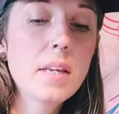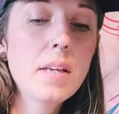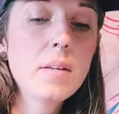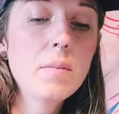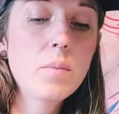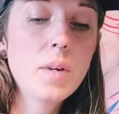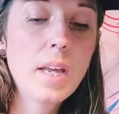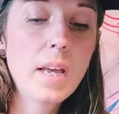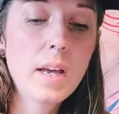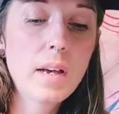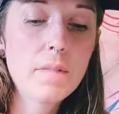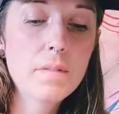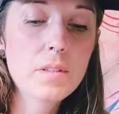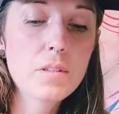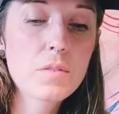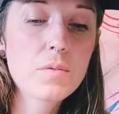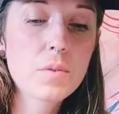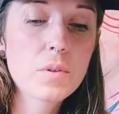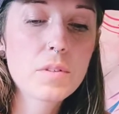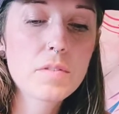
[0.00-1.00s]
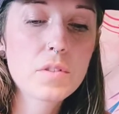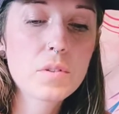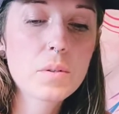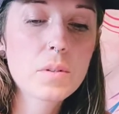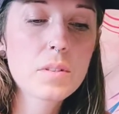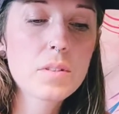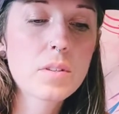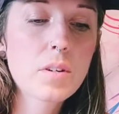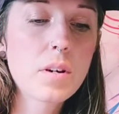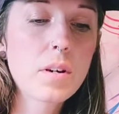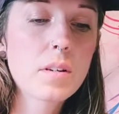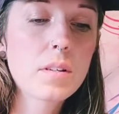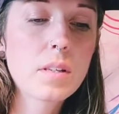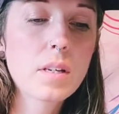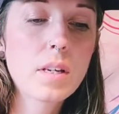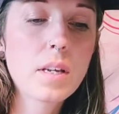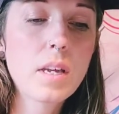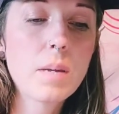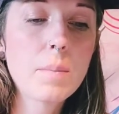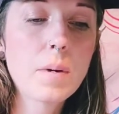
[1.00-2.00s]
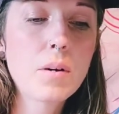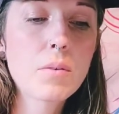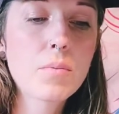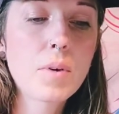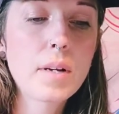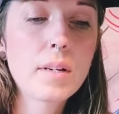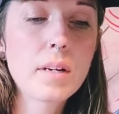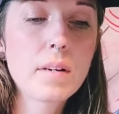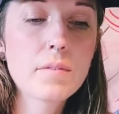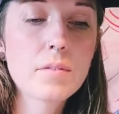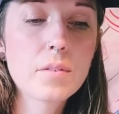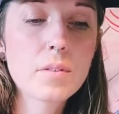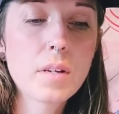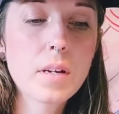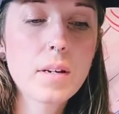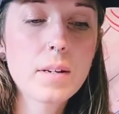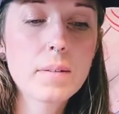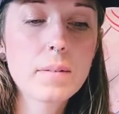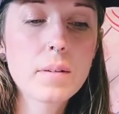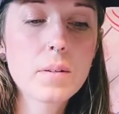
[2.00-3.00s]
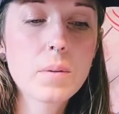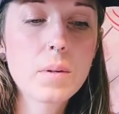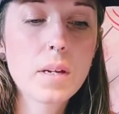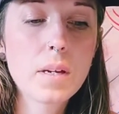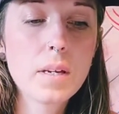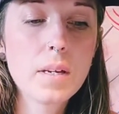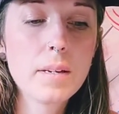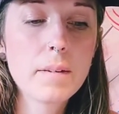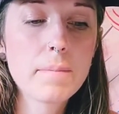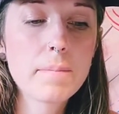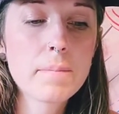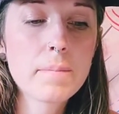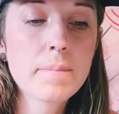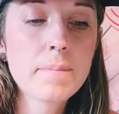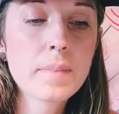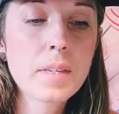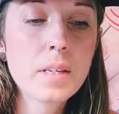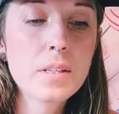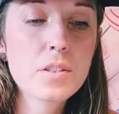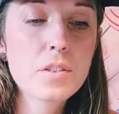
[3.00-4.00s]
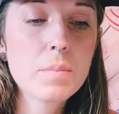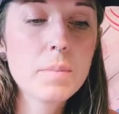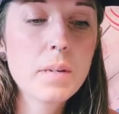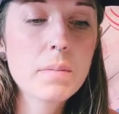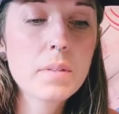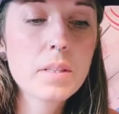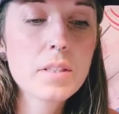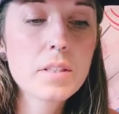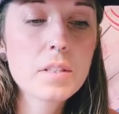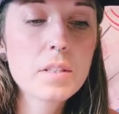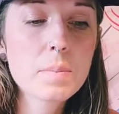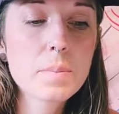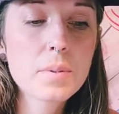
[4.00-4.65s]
then we have this Four of Swords card that came out right after that, okay? So maybe this